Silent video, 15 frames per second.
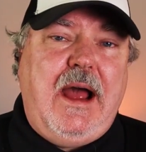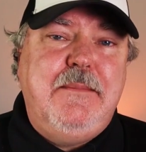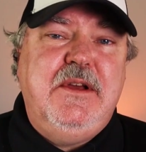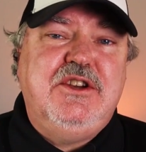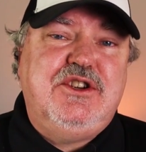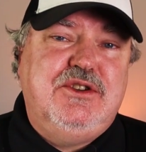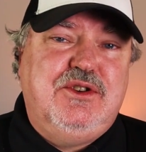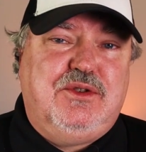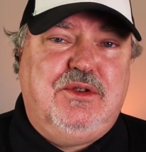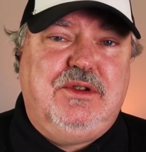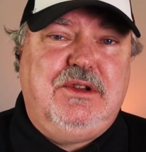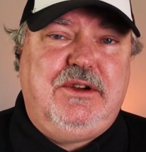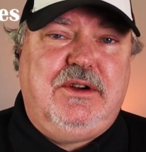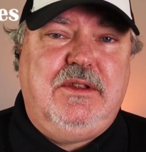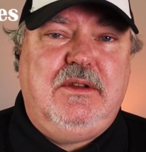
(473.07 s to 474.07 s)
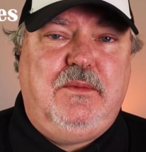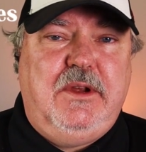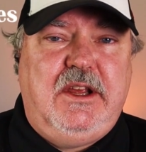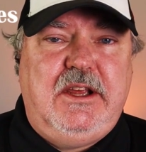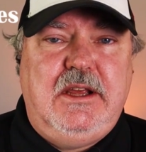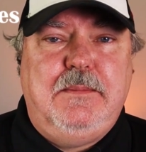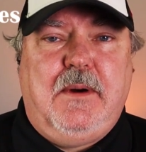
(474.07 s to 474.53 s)
I mentioned earlier that we
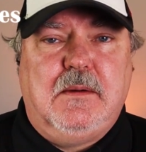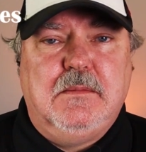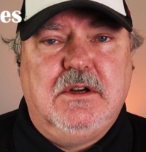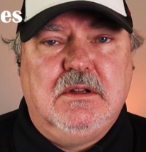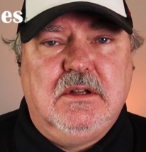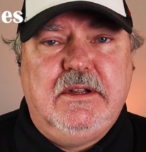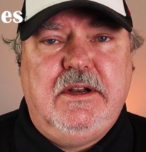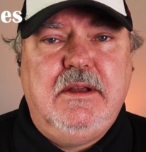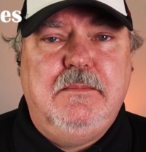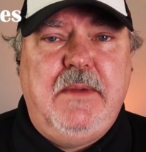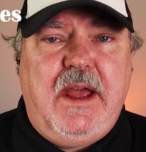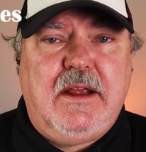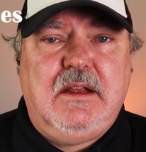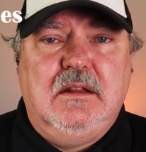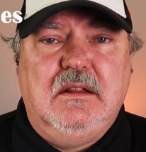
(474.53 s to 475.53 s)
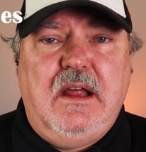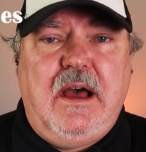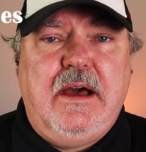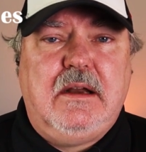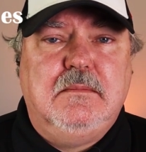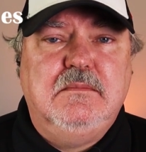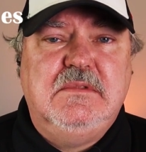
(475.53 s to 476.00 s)
keep Armadillidium
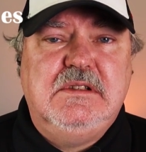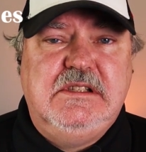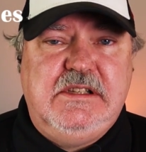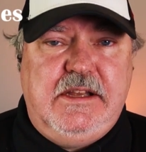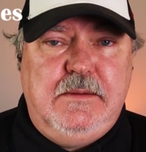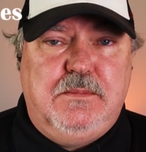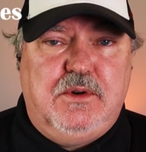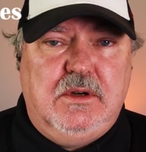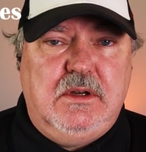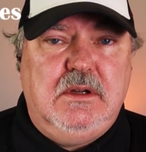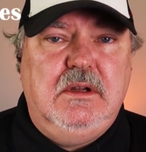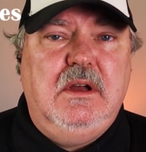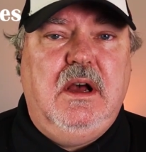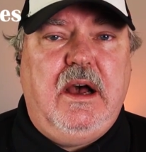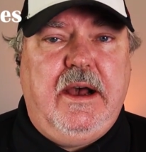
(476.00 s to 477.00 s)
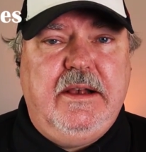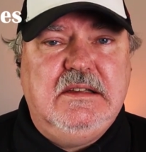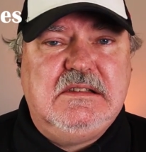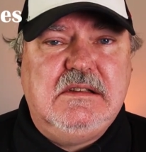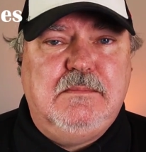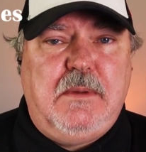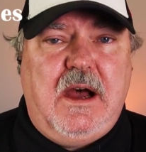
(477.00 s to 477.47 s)
maculatum zebra
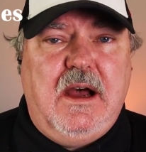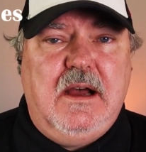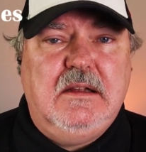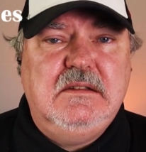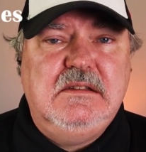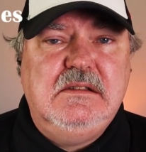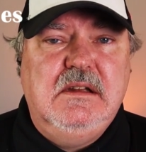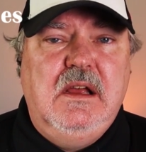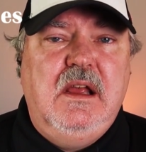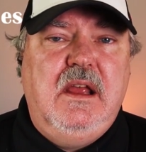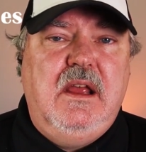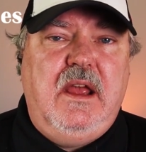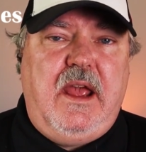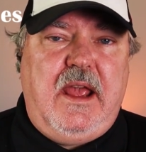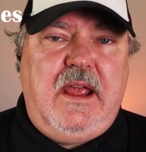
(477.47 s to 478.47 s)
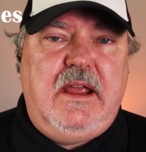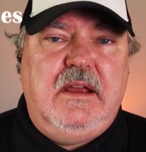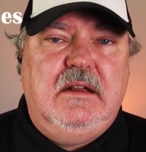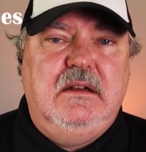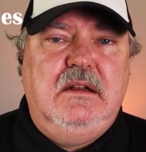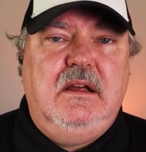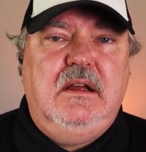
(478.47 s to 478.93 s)
isopods
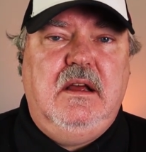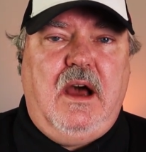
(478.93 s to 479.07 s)
and